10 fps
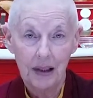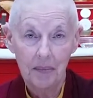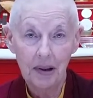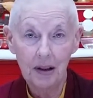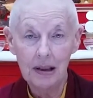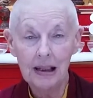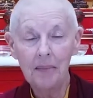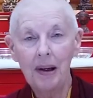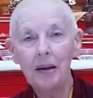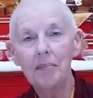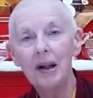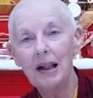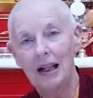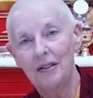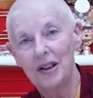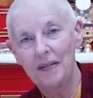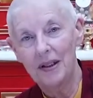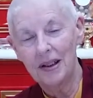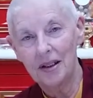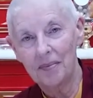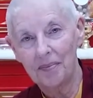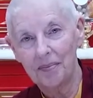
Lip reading: because they make money out of us.